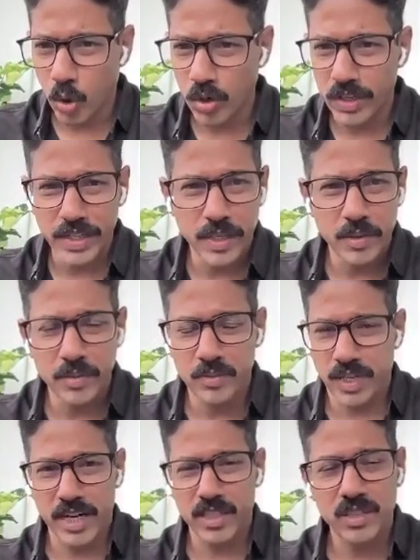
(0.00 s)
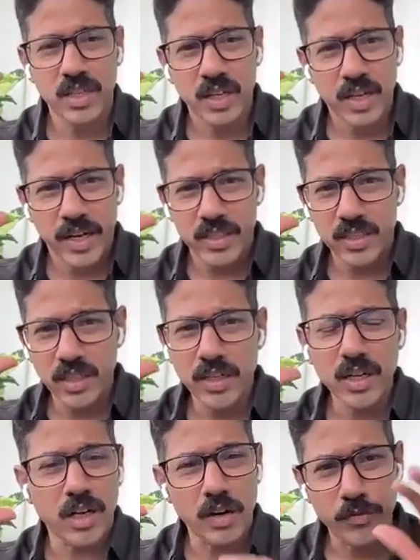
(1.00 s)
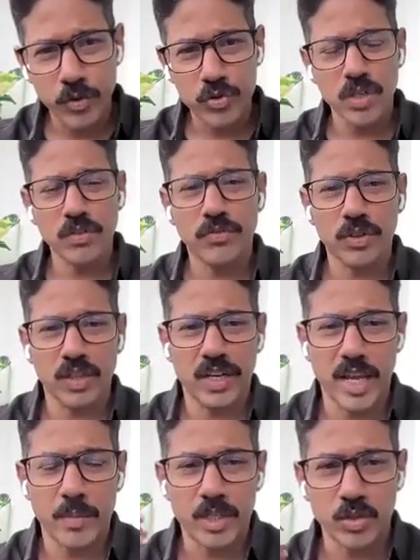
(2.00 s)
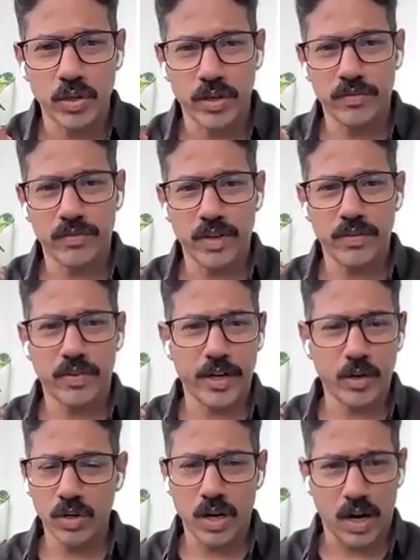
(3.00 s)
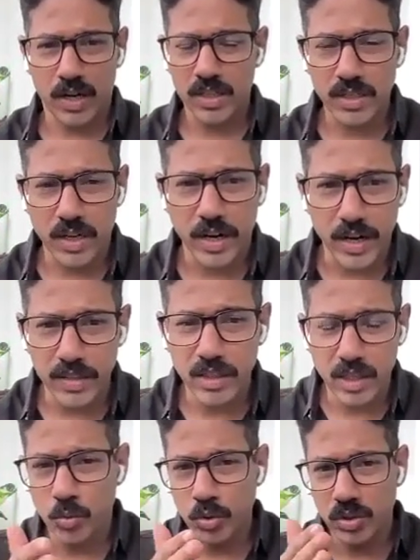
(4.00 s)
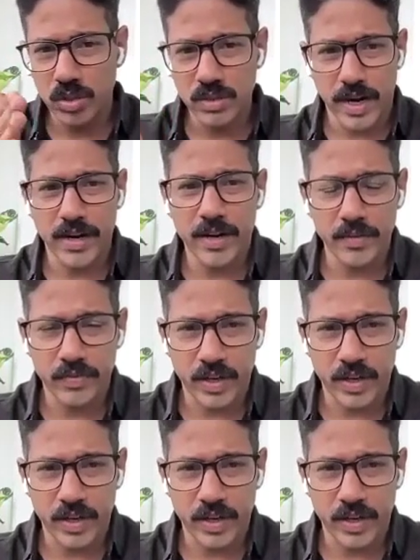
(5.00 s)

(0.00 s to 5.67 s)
poly, trans. It's a little confusing for the layman. So if I don't understand anything about this dietary